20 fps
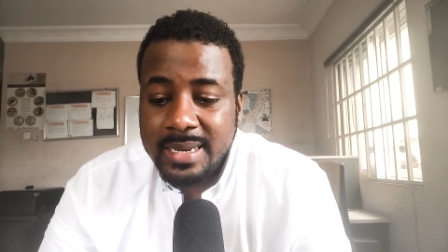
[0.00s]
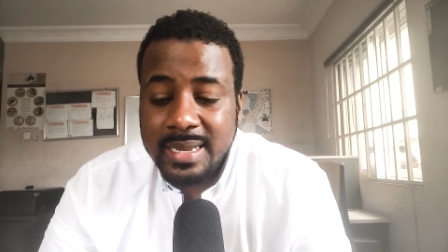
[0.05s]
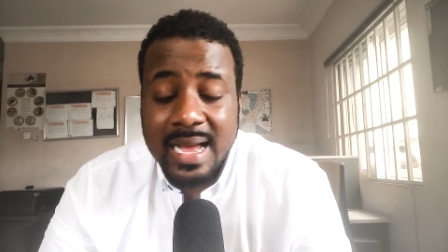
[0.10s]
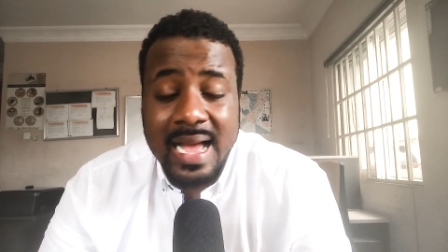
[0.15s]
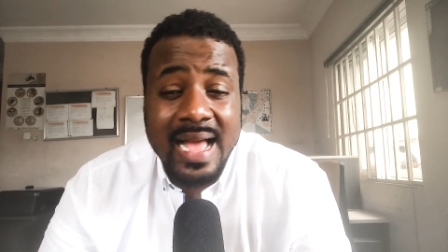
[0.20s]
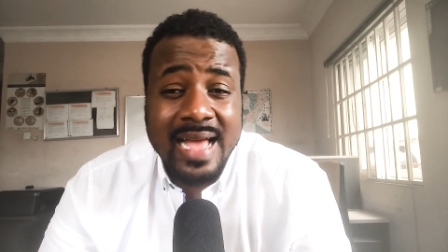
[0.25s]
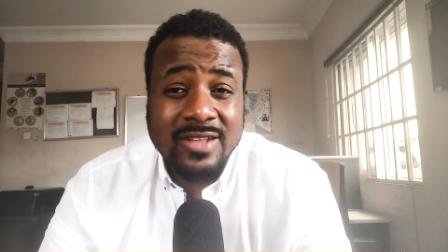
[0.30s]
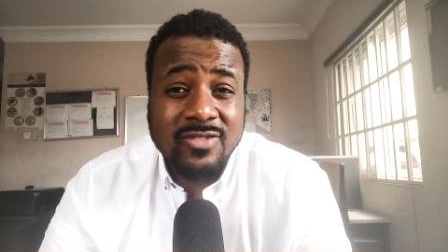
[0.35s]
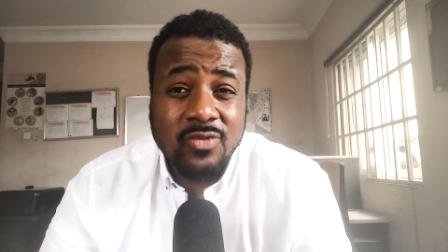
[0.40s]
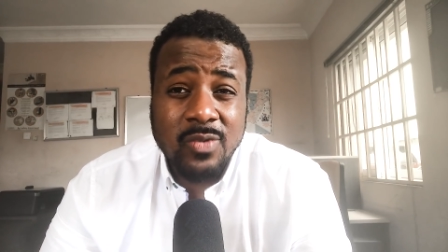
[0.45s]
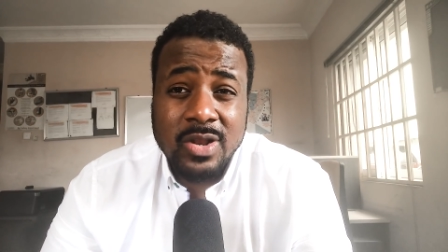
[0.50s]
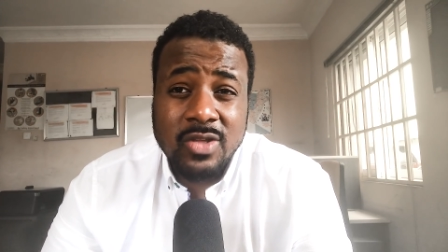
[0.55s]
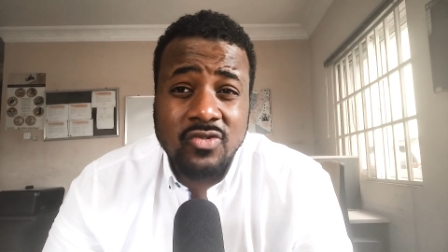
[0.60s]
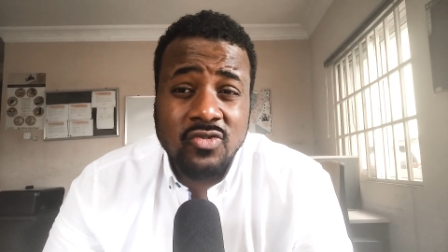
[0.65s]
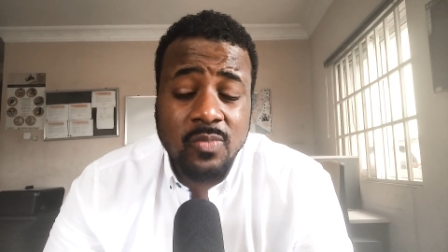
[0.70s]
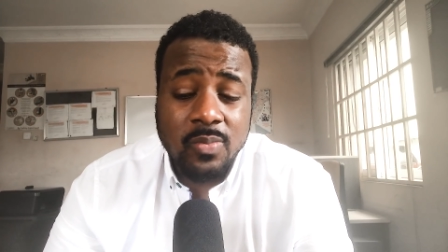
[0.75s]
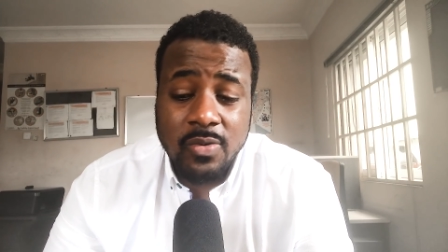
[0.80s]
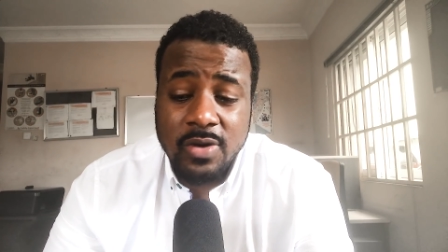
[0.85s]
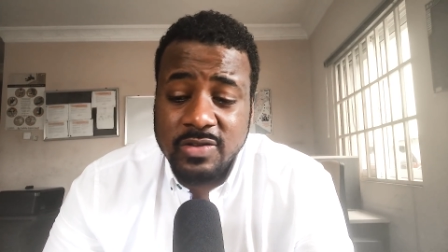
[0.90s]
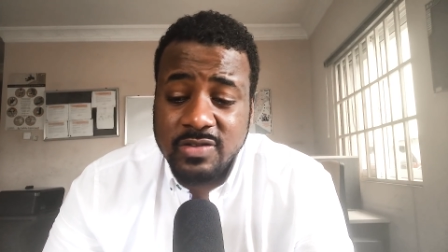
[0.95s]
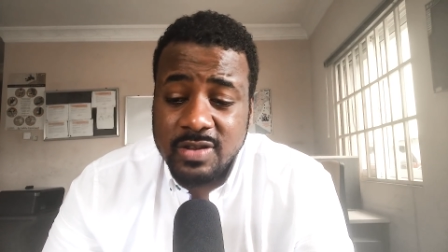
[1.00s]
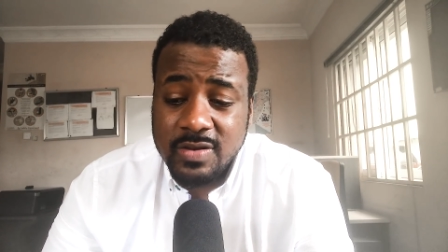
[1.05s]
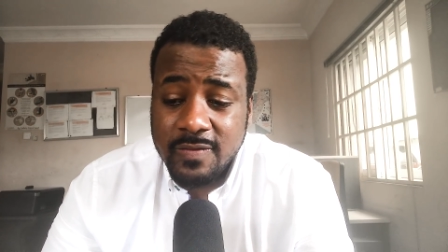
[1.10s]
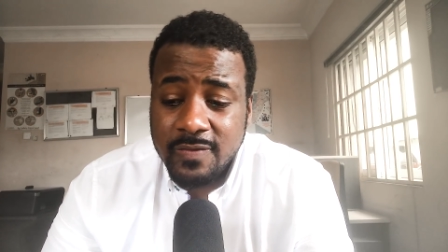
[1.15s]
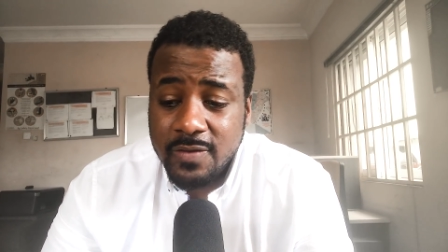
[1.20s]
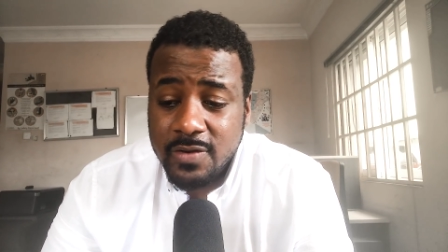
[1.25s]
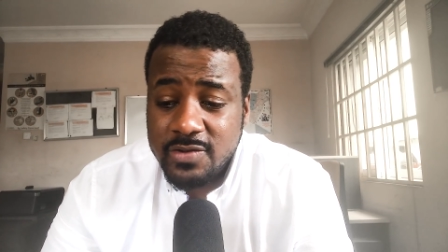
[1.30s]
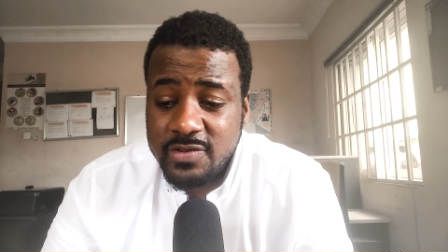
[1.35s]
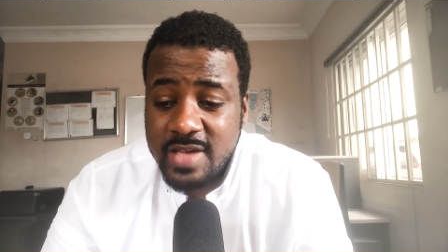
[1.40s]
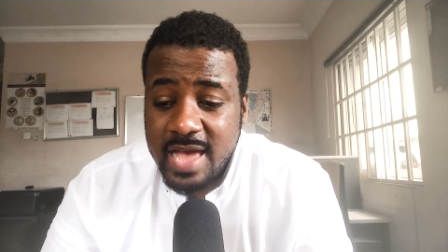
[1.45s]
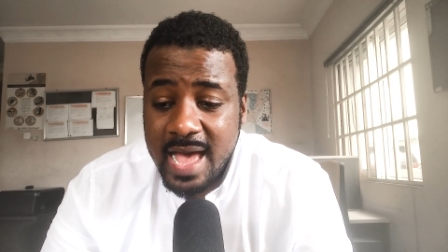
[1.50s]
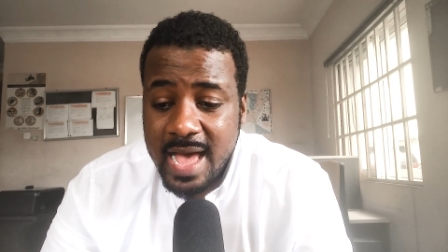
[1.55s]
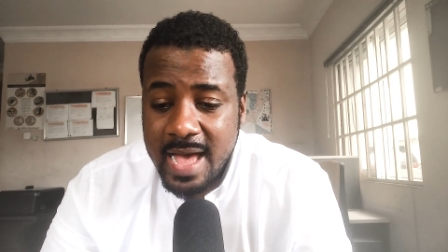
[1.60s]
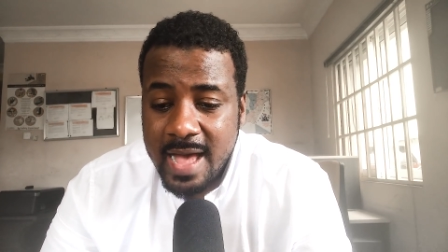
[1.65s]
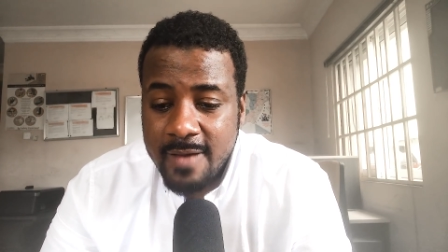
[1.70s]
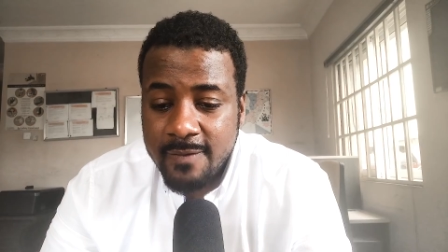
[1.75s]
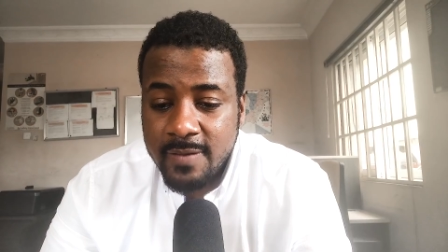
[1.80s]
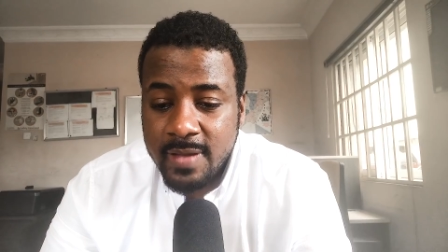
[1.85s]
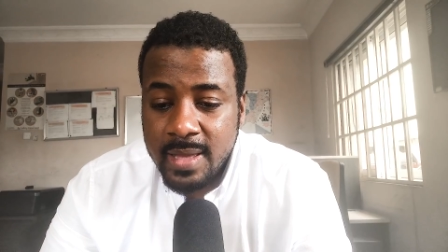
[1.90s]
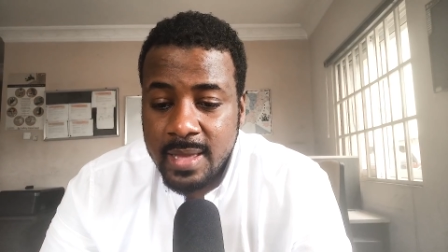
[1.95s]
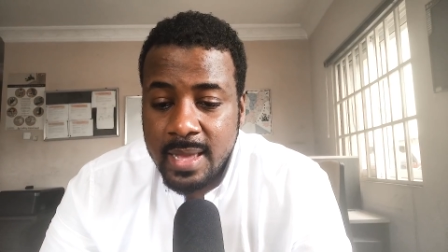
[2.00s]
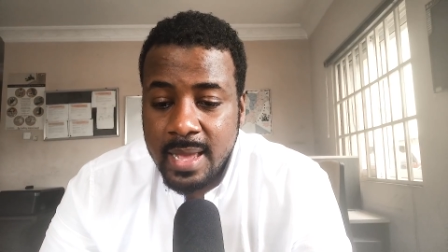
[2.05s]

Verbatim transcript: The guy had 22 points in the first half.